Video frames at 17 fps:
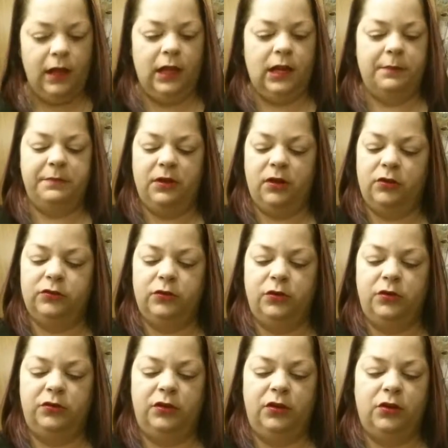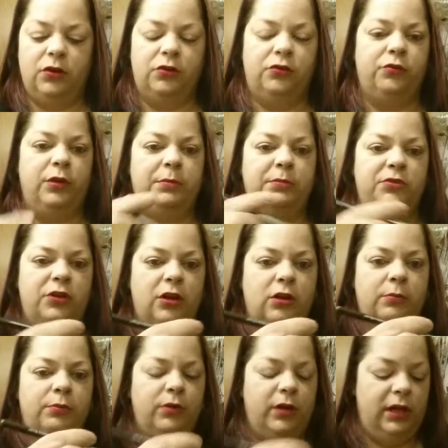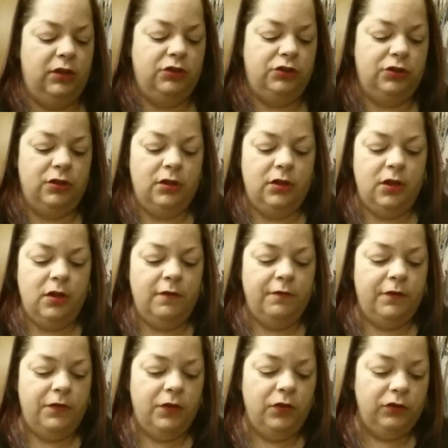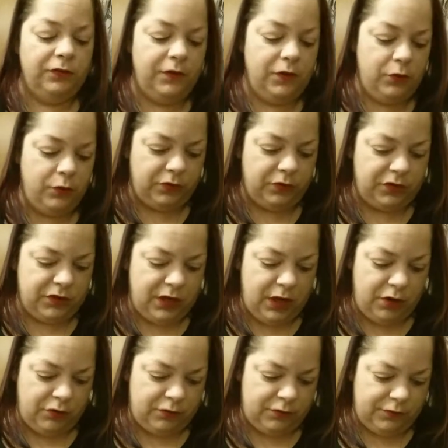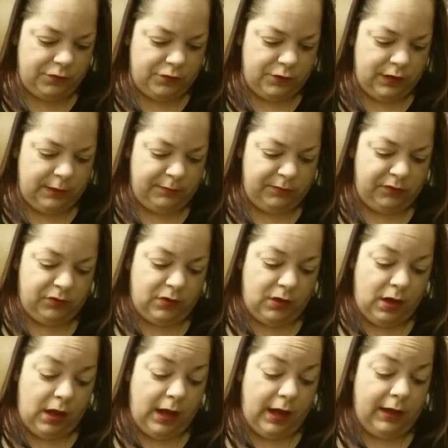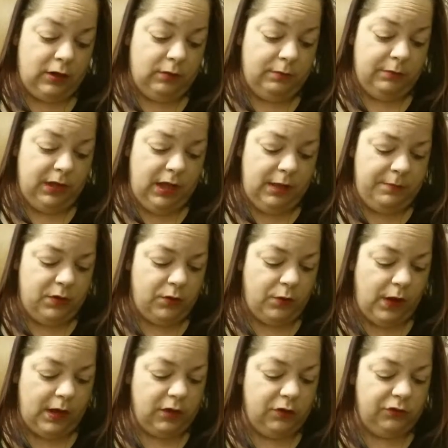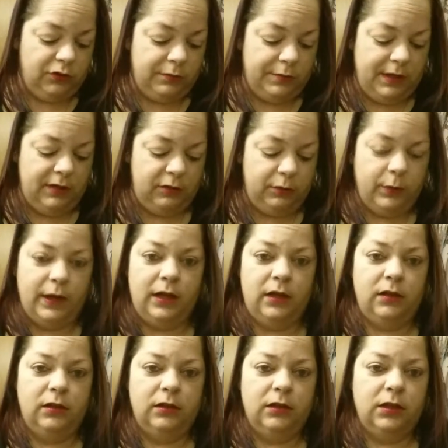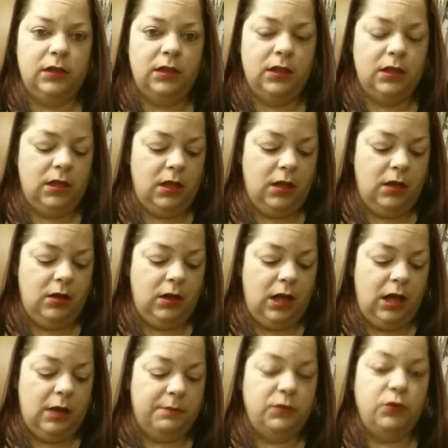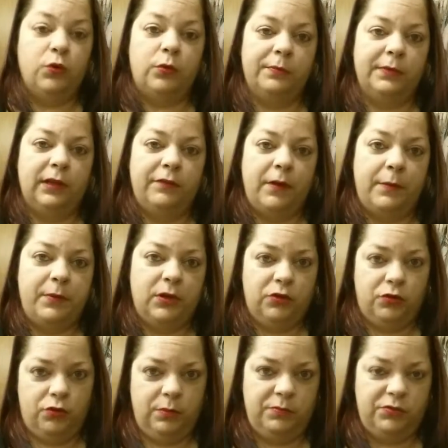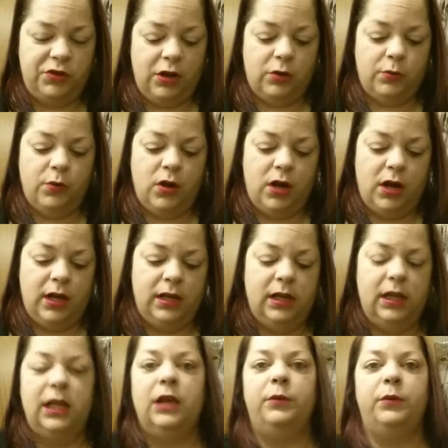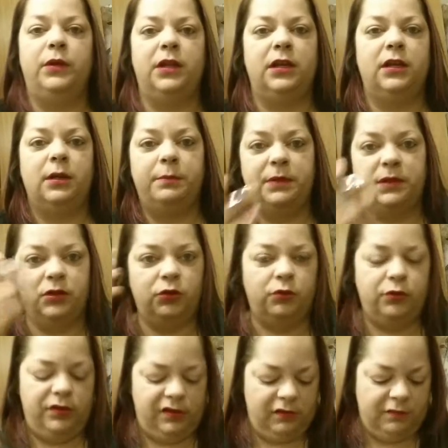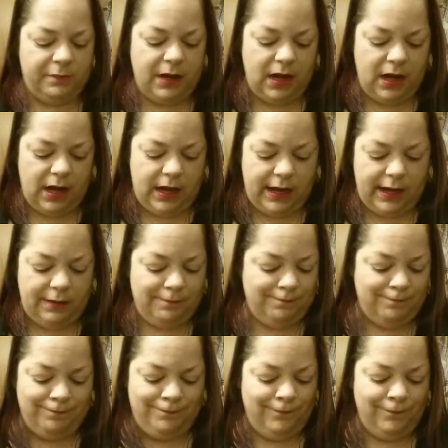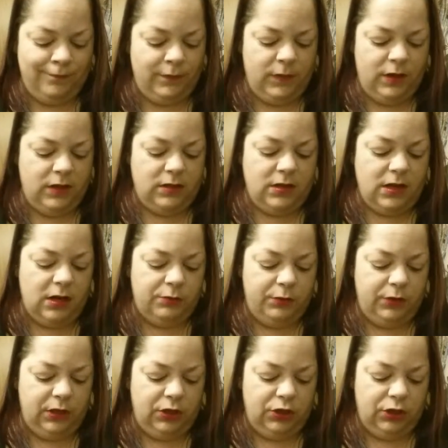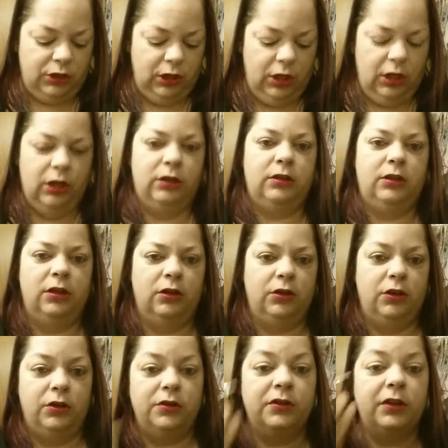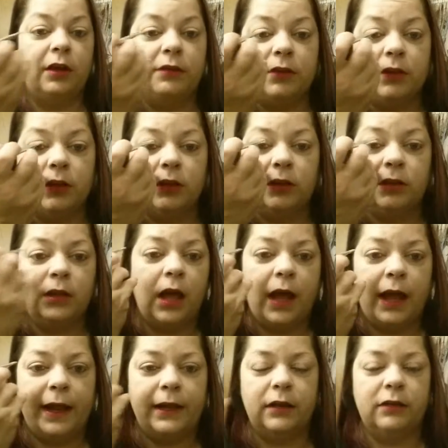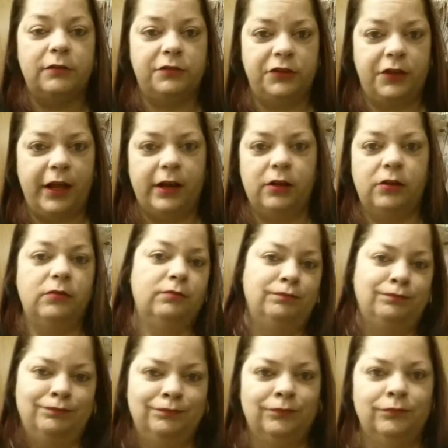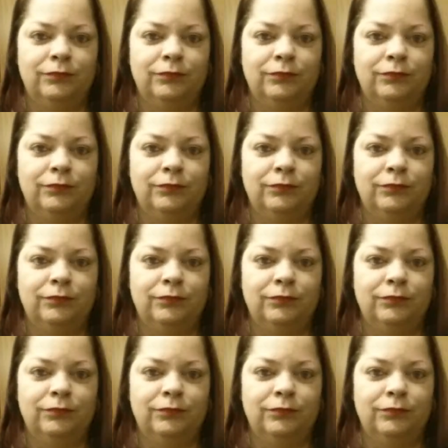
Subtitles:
And I'm also using our cream shadow brush. For those of are scared of creams, I don't blame you. I used to be as well. Normally if I put a cream shadow on, it would end up in the crease of my eye. Not a really good look. You know, you just have a little line of shadow.